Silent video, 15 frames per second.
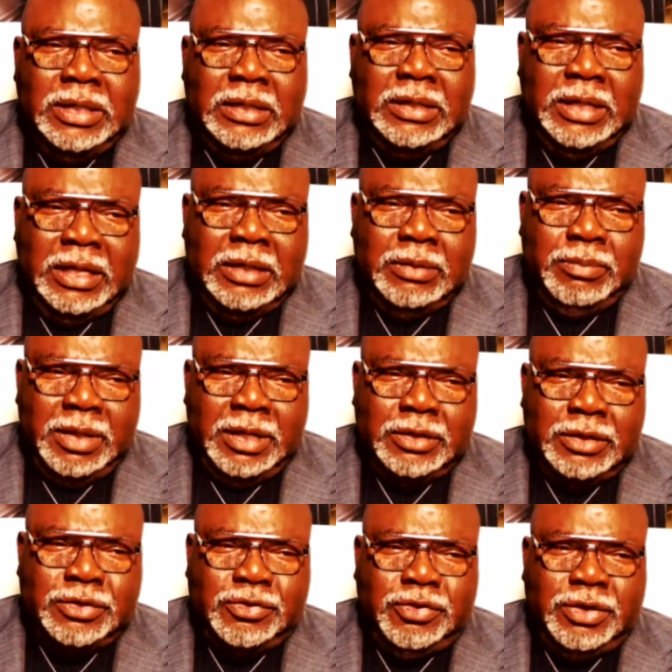in
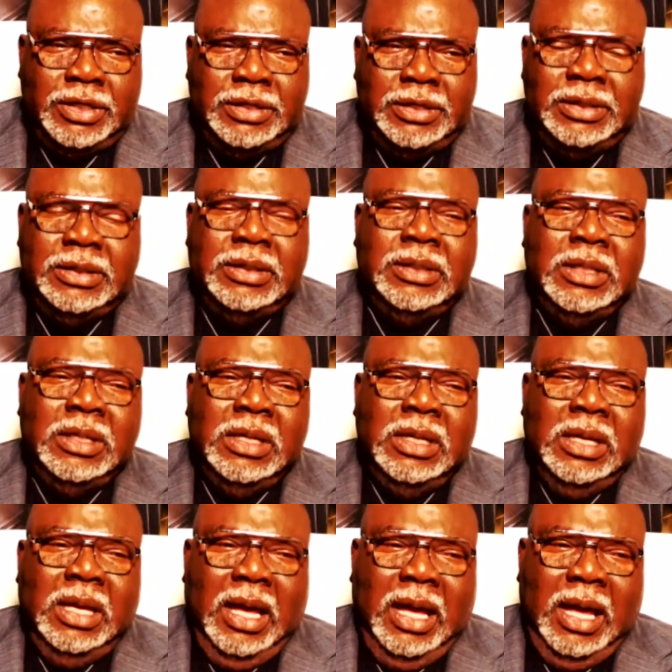ministry.
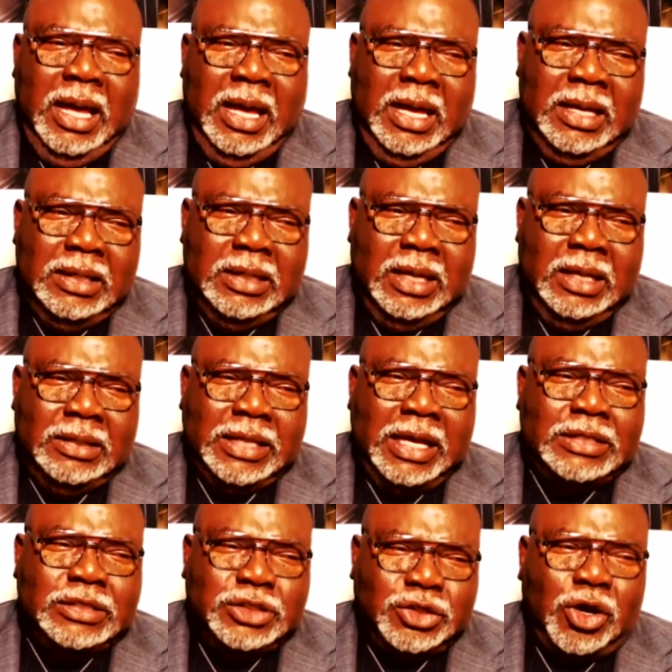And
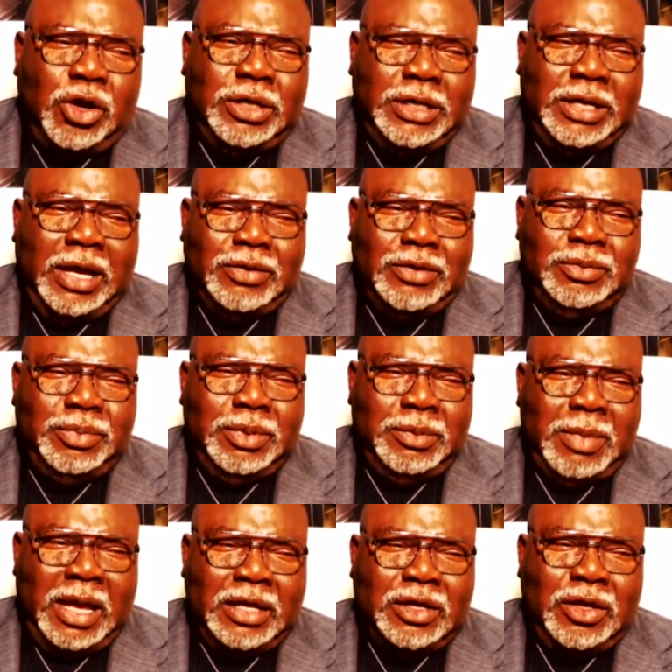that started out to be
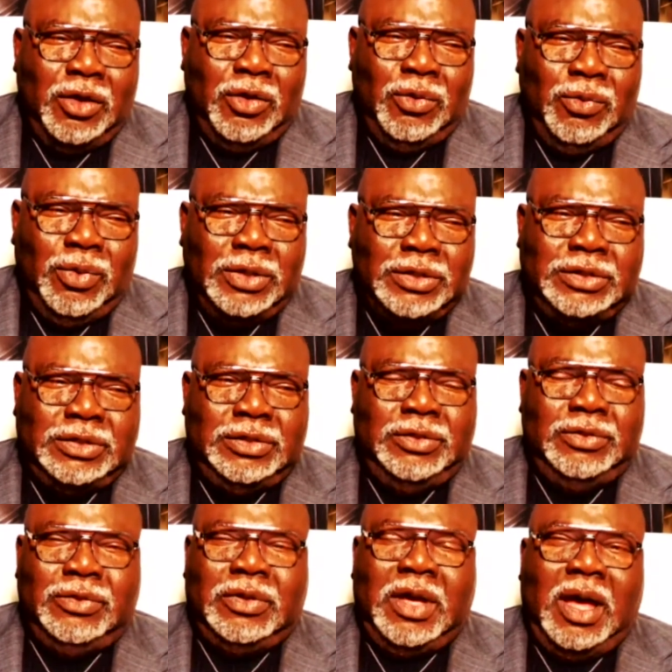my goal, was
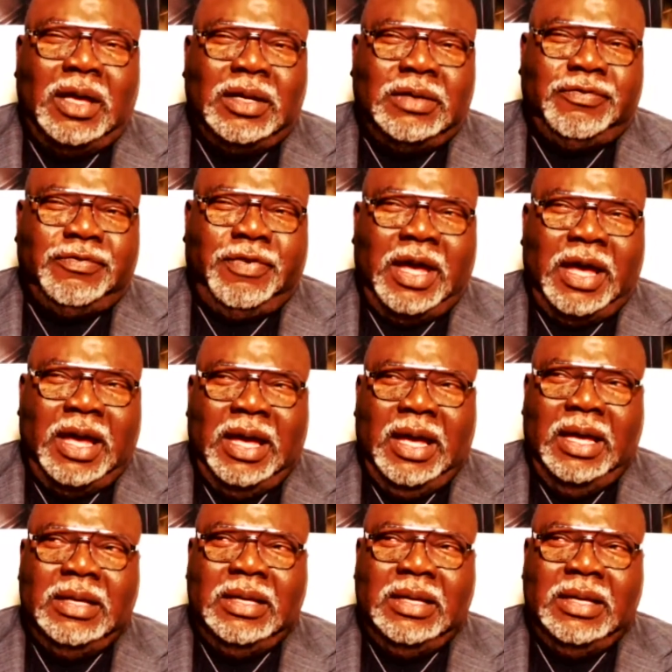to codify